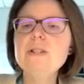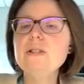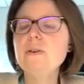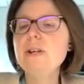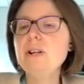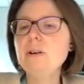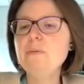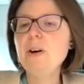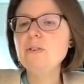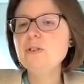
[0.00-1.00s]
So here
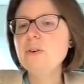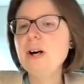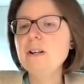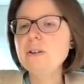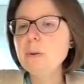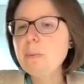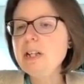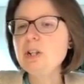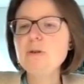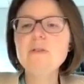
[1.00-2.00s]
we've also got a little
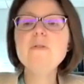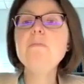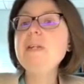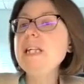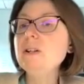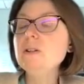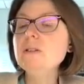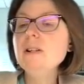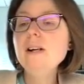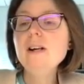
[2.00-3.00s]
picture of a
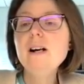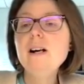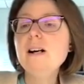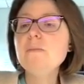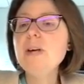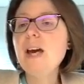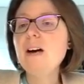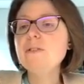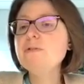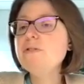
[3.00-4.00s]
beetle. We
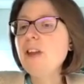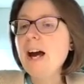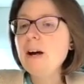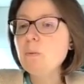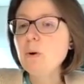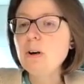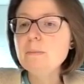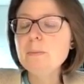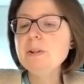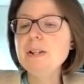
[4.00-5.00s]
have a
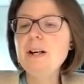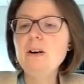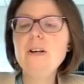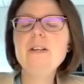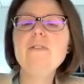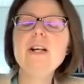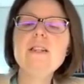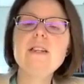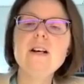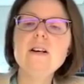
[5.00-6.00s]
flatworm, a planarian right
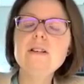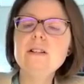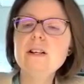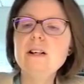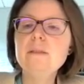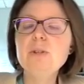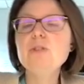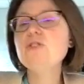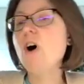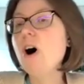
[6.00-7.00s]
there, and
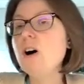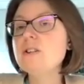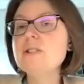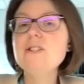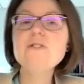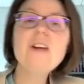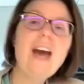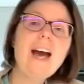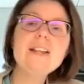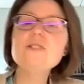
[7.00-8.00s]
your dogs and your
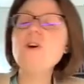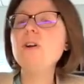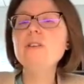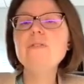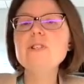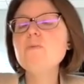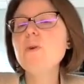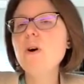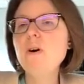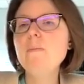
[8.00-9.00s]
cats, all of us,
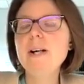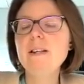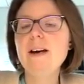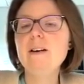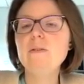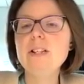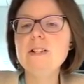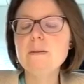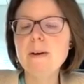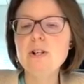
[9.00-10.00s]
we're all bilaterally
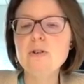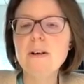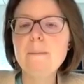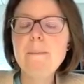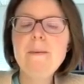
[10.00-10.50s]
symmetric.